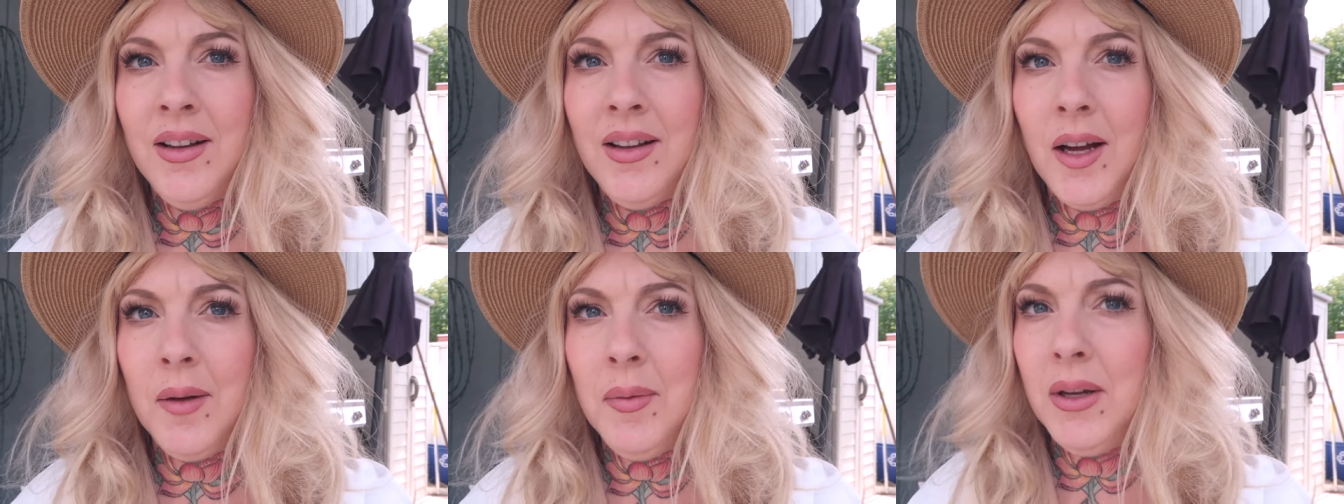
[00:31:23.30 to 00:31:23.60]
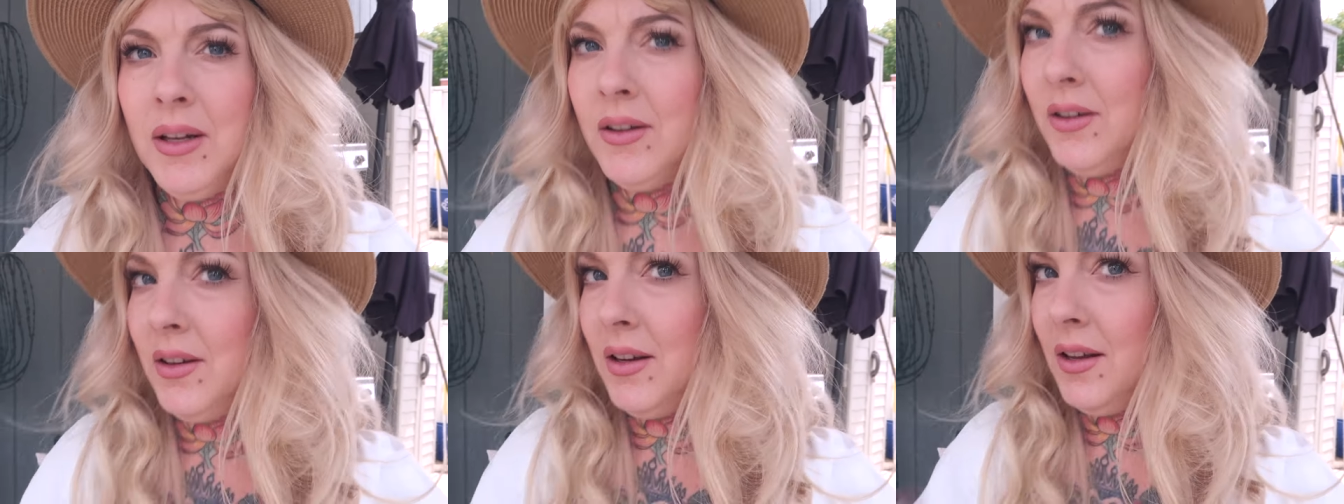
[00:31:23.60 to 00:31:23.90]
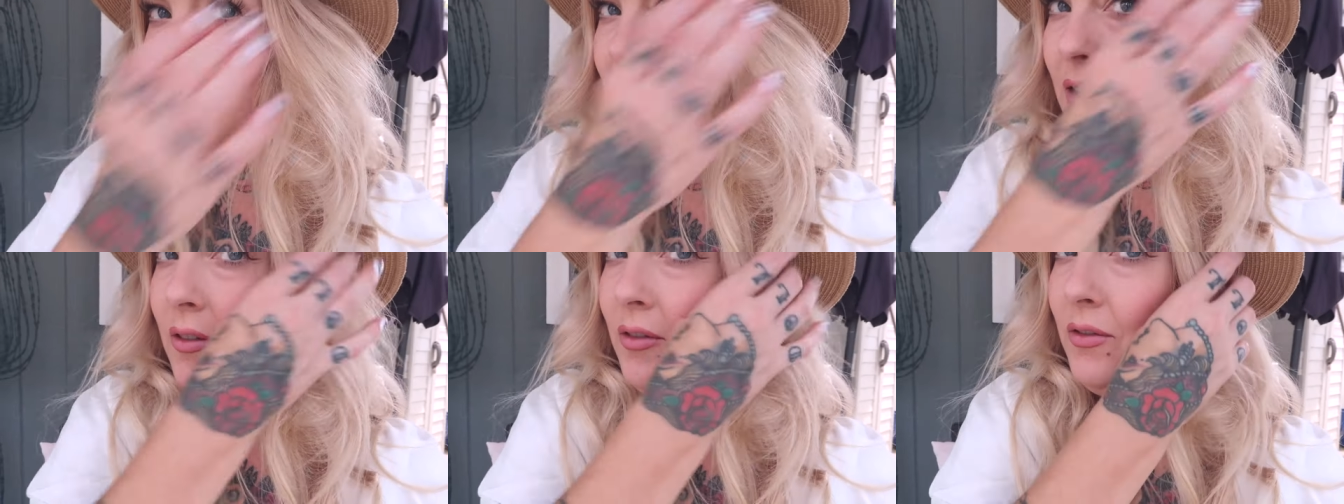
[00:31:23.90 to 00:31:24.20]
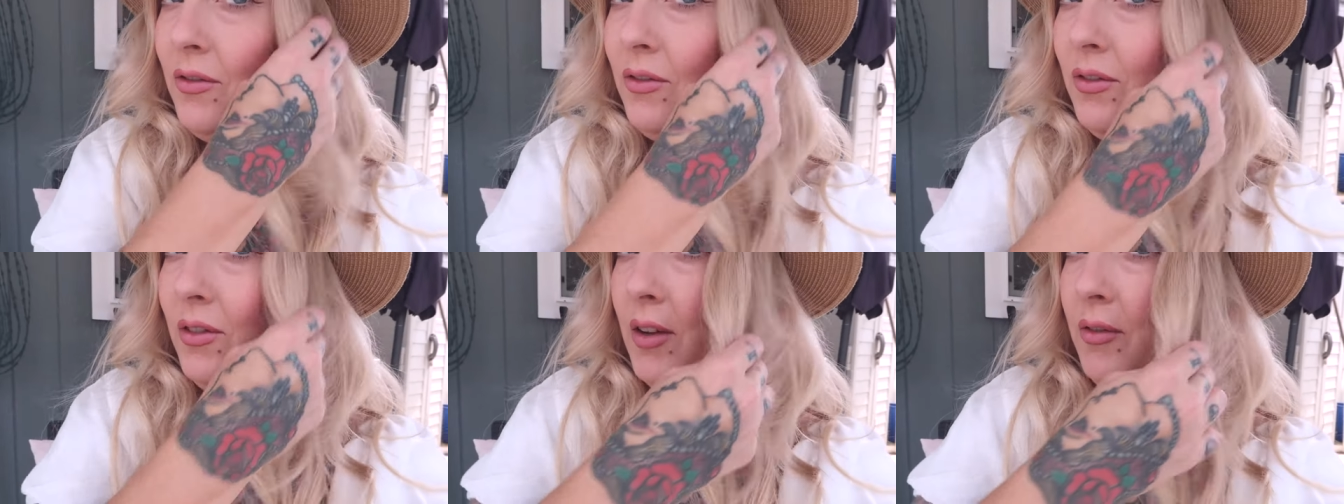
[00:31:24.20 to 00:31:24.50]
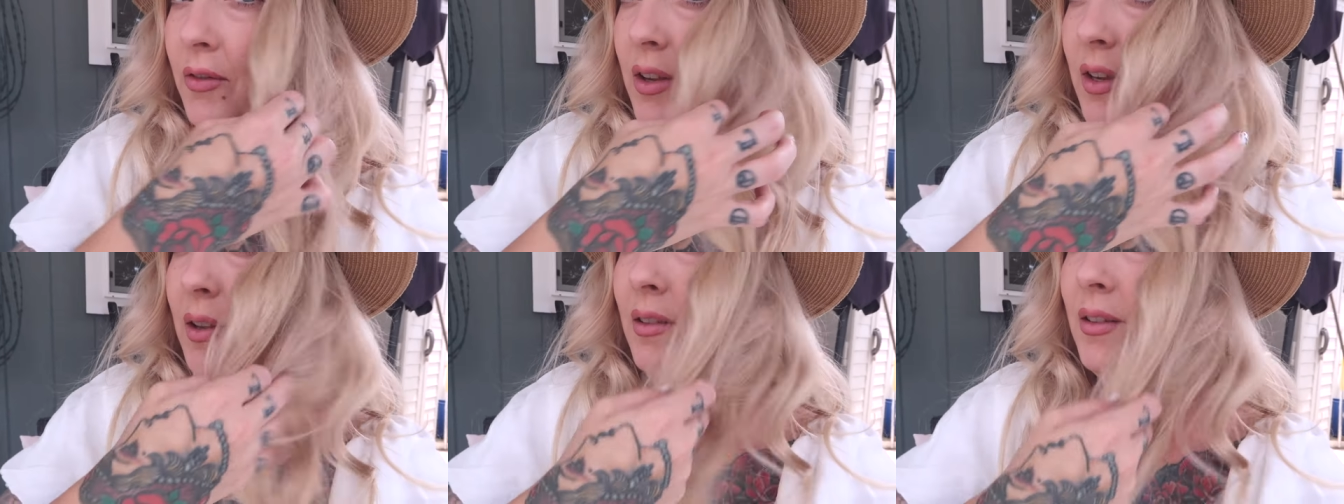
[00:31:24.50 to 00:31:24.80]
I mean, look at how
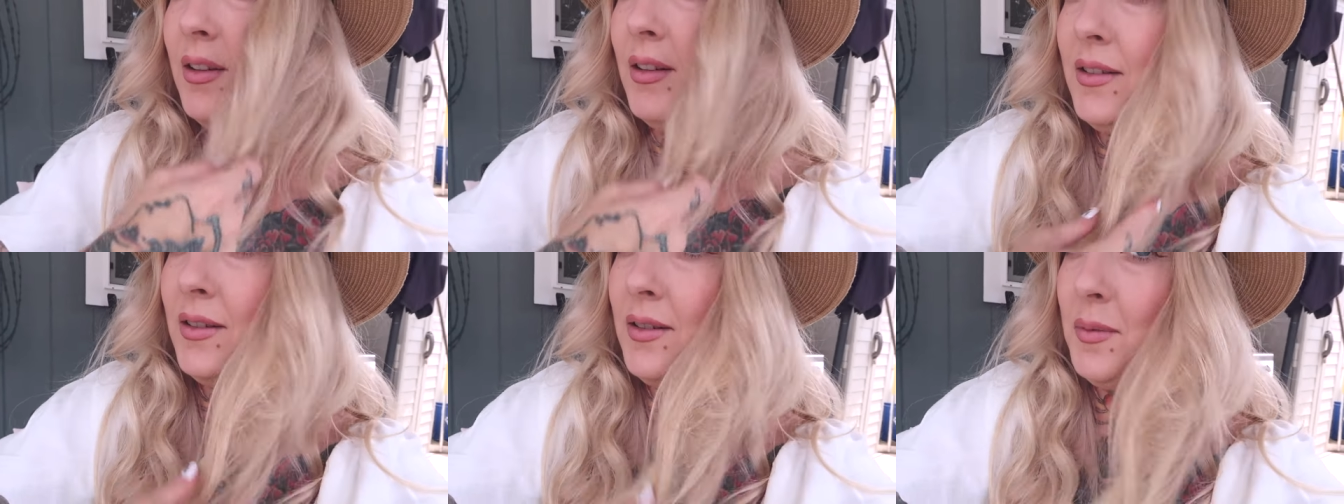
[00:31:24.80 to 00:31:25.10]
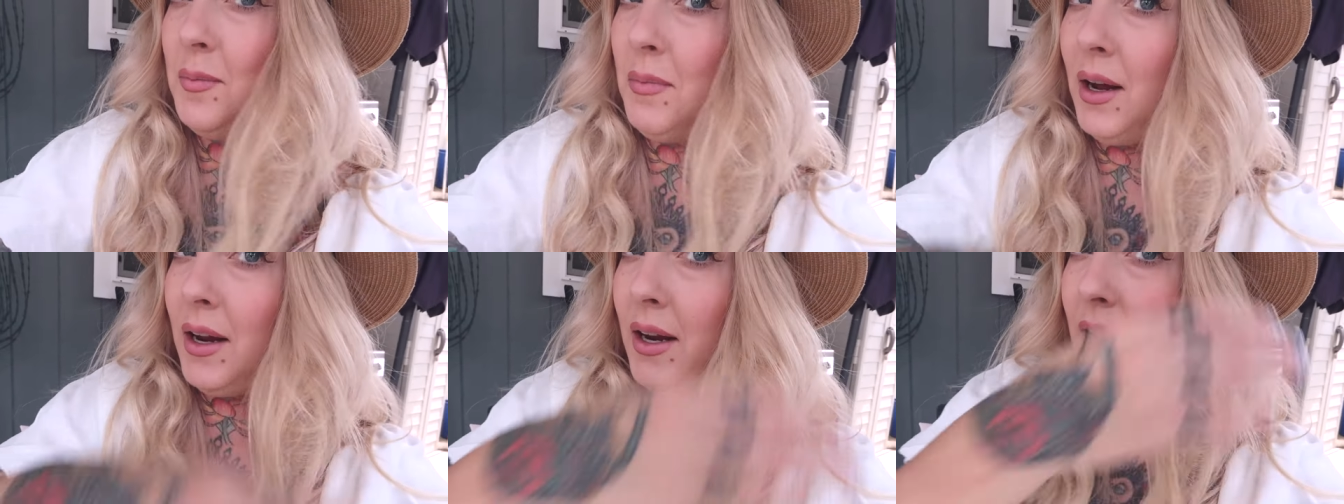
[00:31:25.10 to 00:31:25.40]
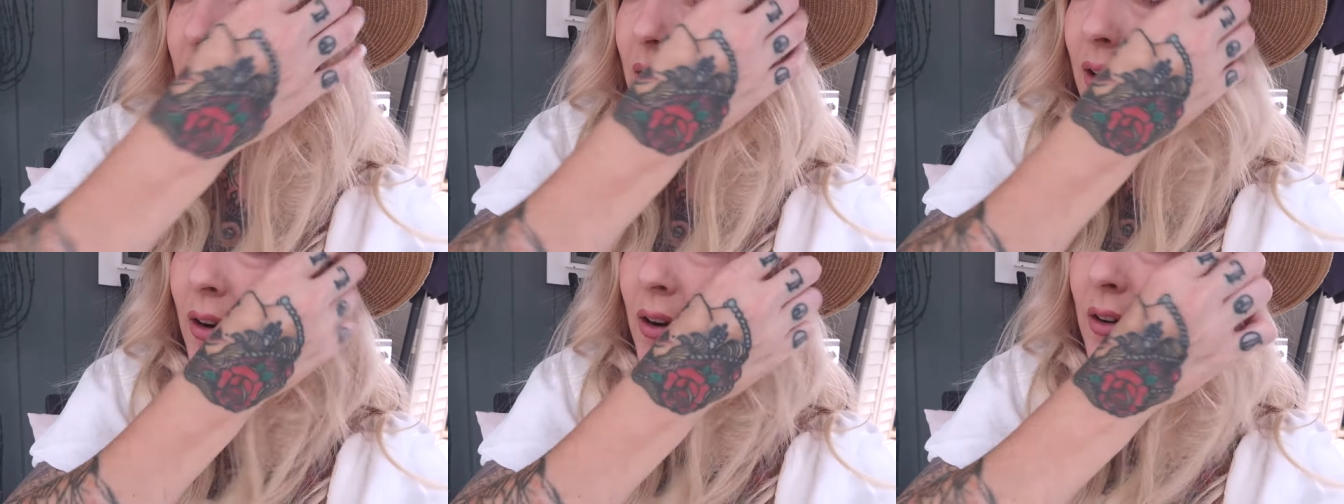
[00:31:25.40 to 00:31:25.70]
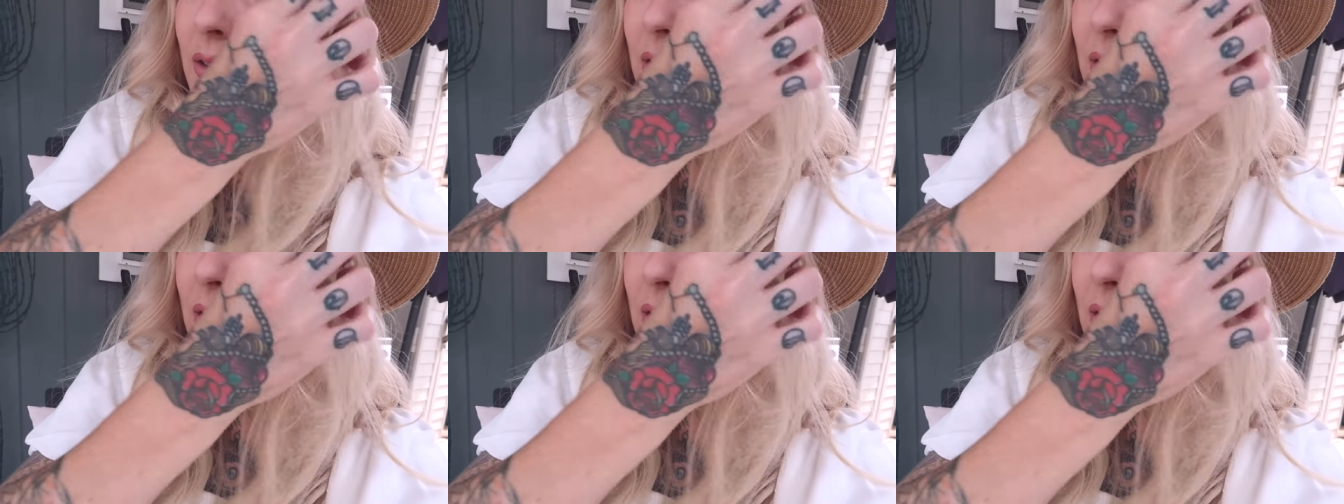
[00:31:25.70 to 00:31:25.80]
fluffy, this is my hair.